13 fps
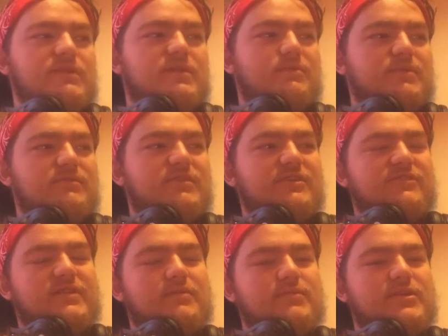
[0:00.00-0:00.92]
them about their
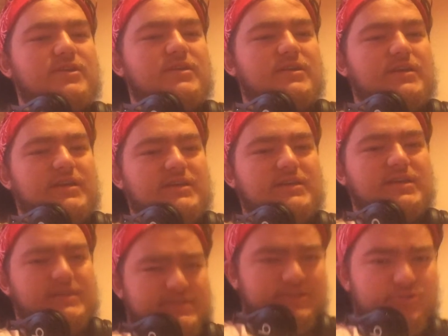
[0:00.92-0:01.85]
family and
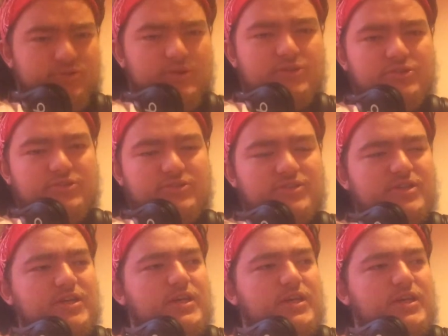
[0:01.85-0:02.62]
their situations